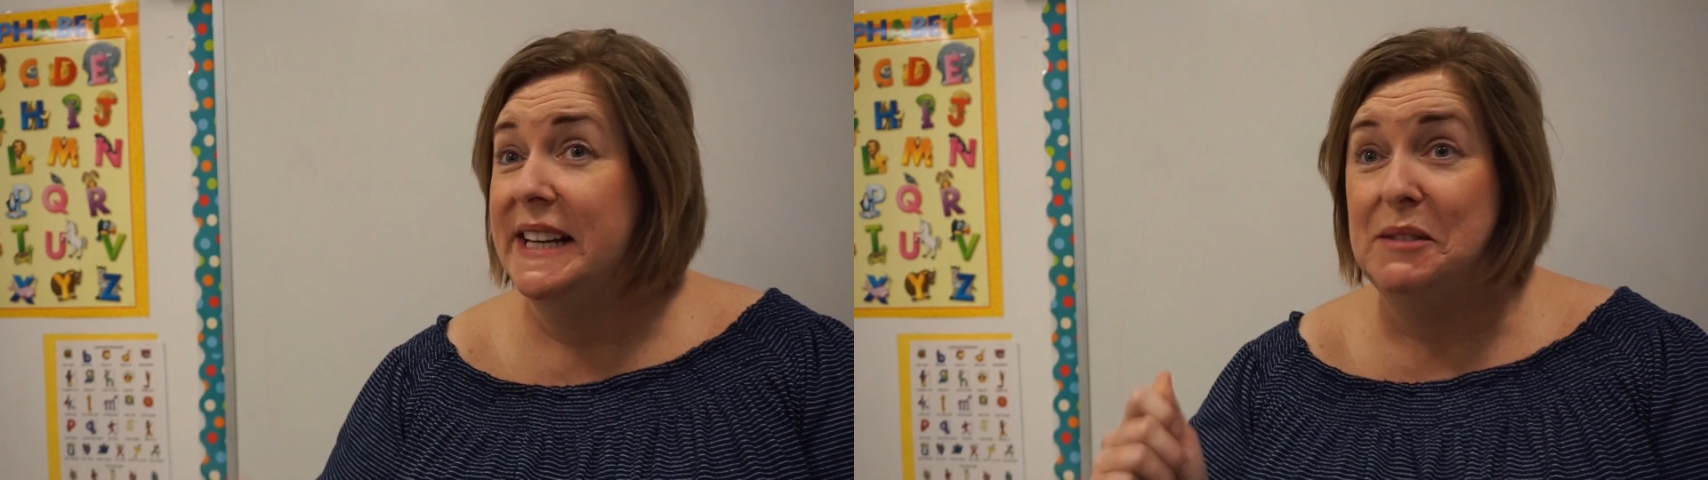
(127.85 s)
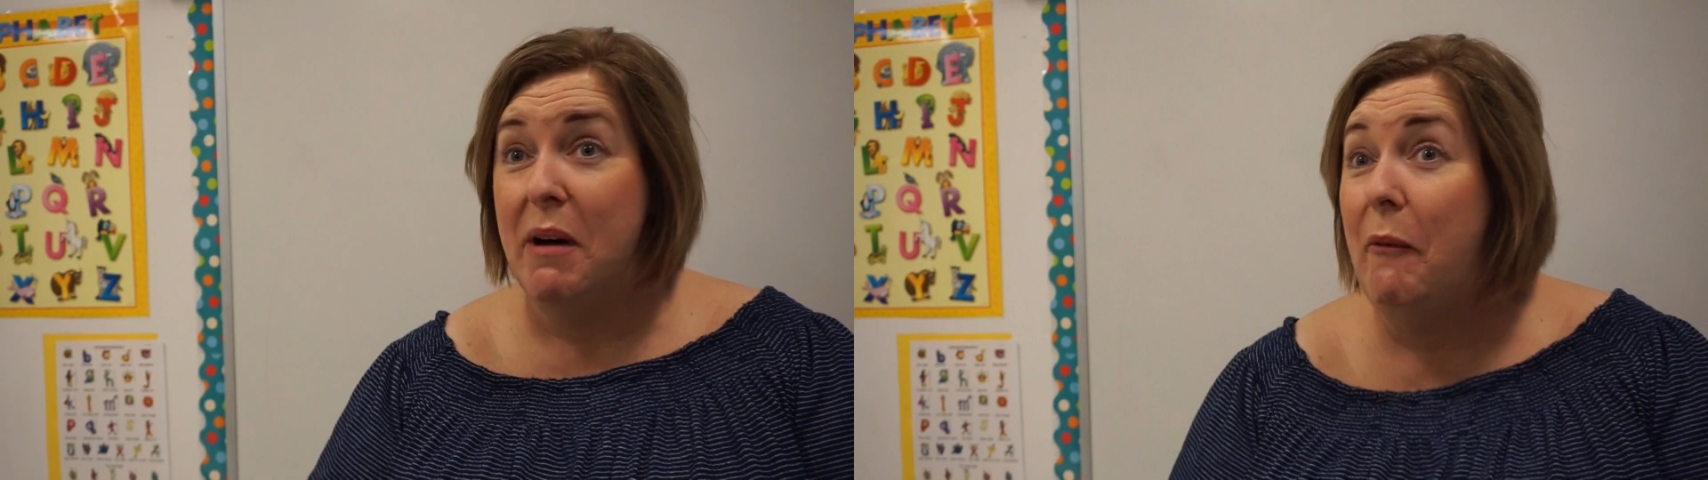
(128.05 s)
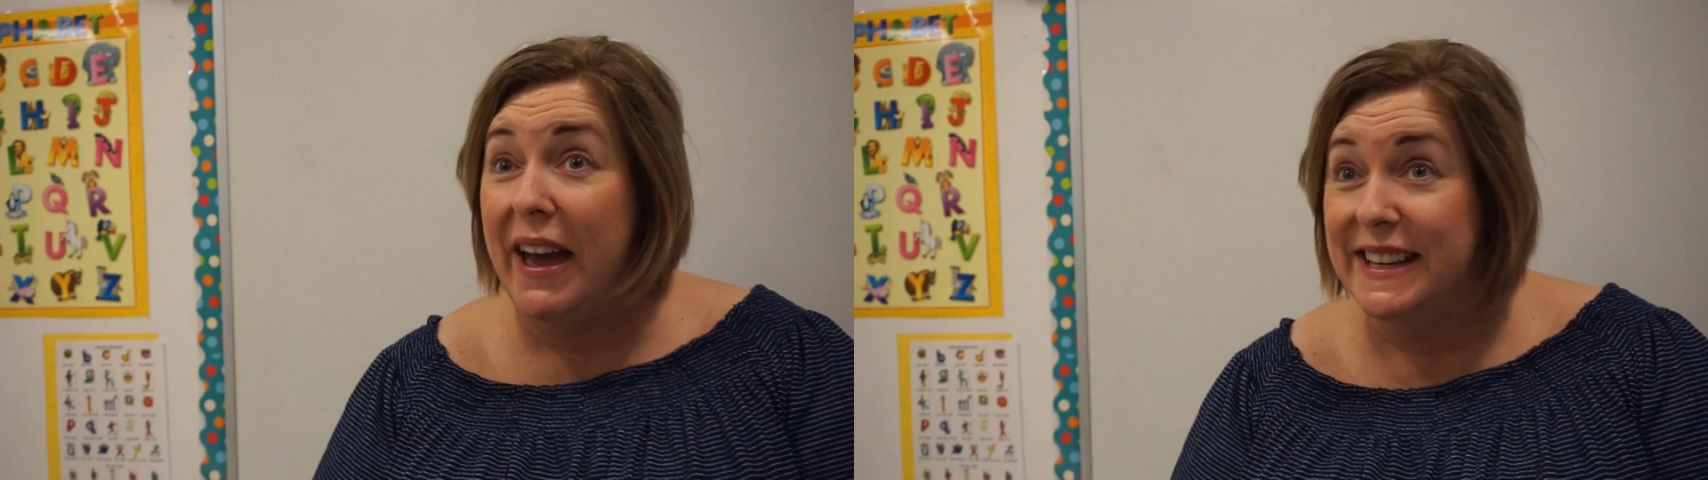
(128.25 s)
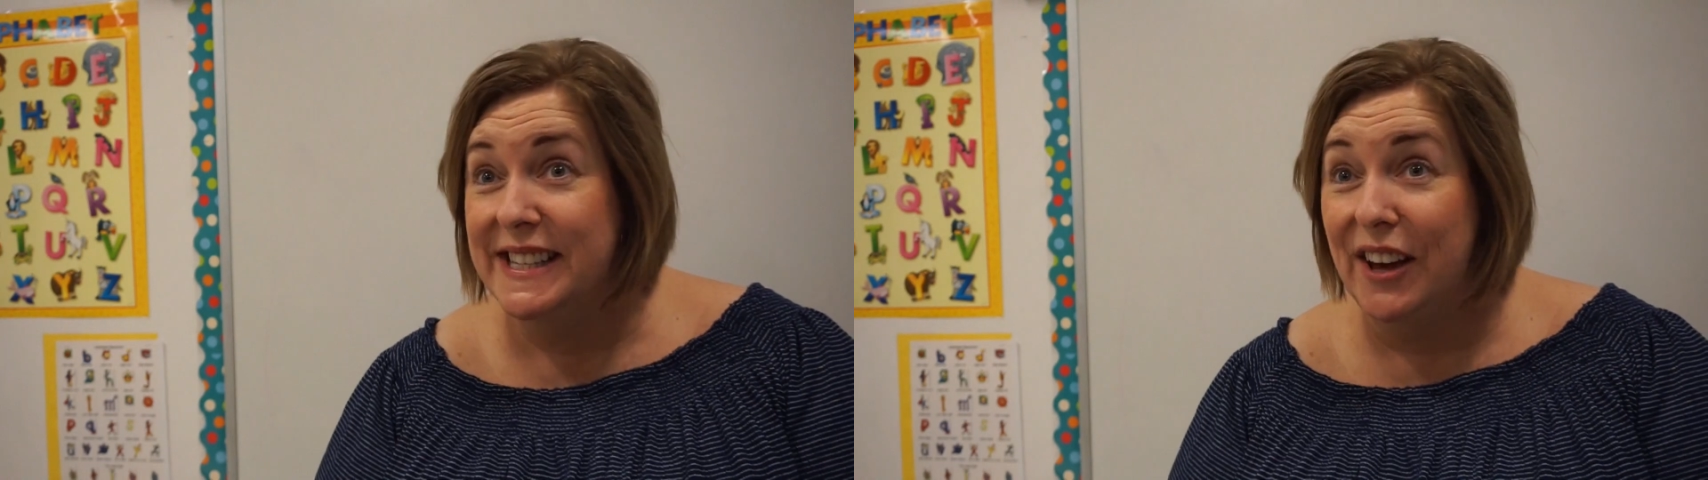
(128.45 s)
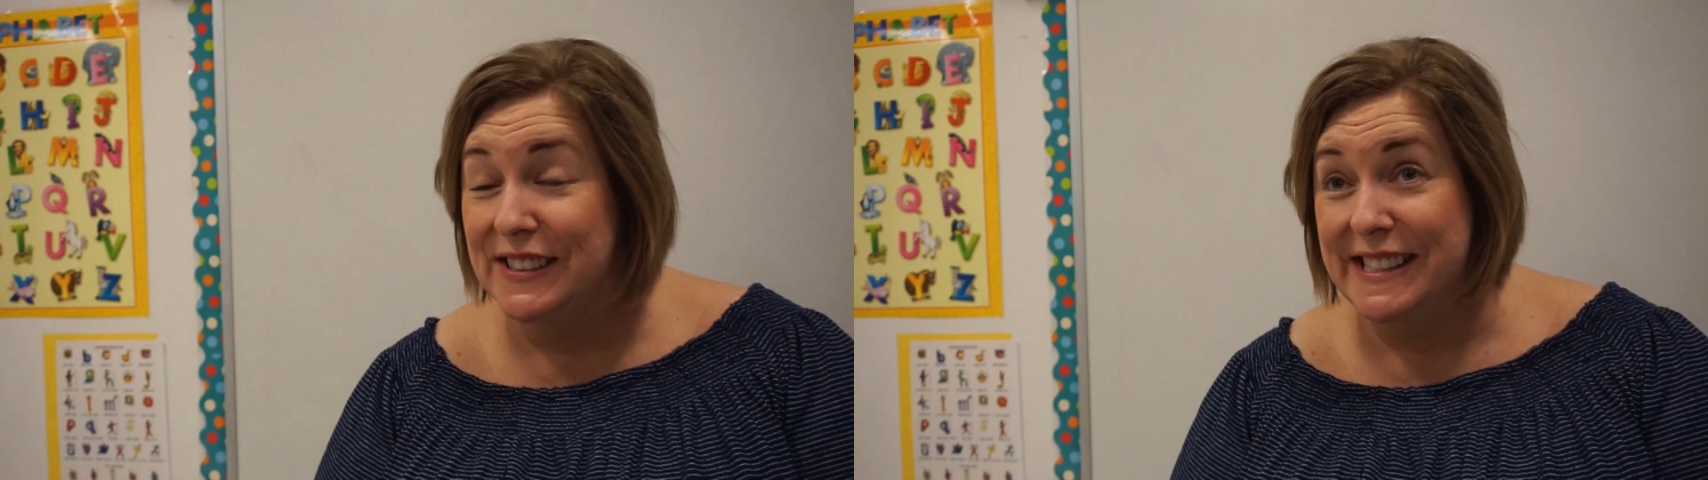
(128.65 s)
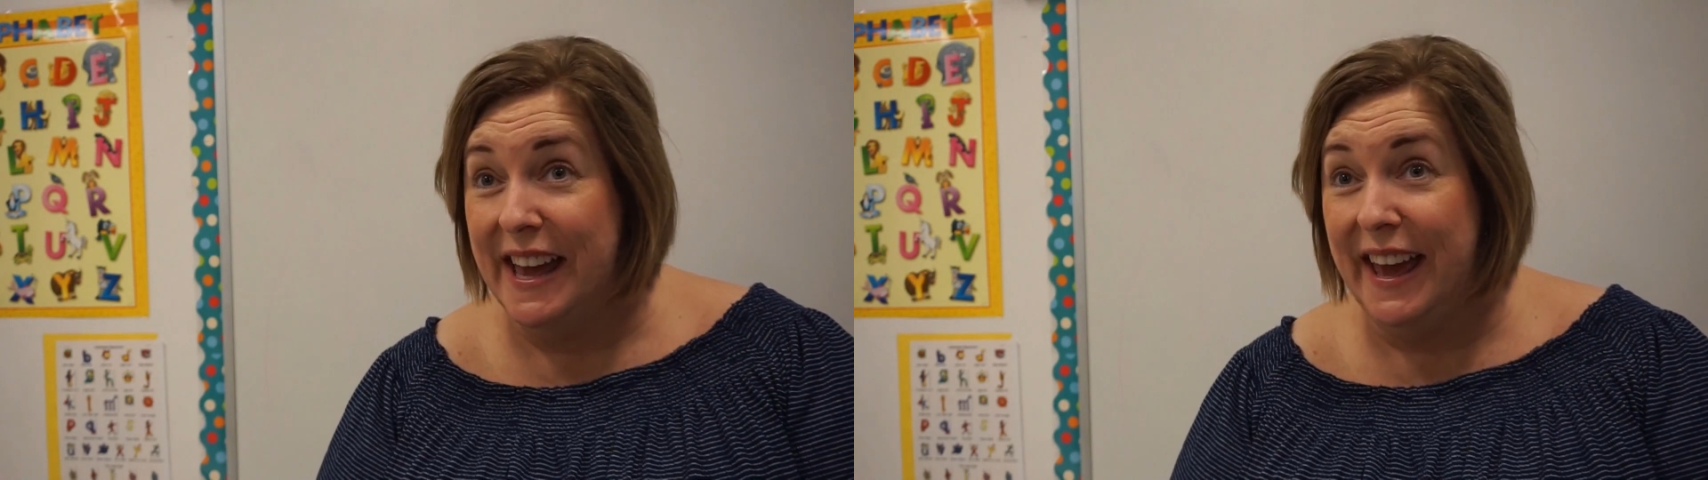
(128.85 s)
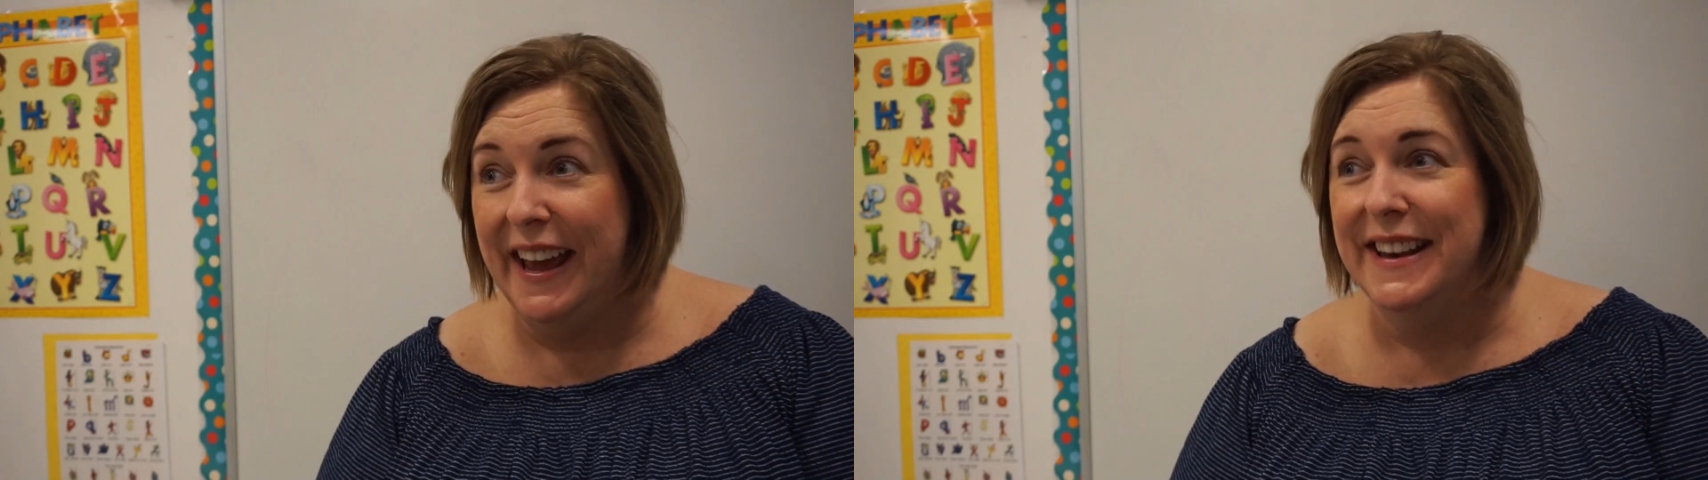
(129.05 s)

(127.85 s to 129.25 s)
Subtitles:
it's my Waggy Tales Day.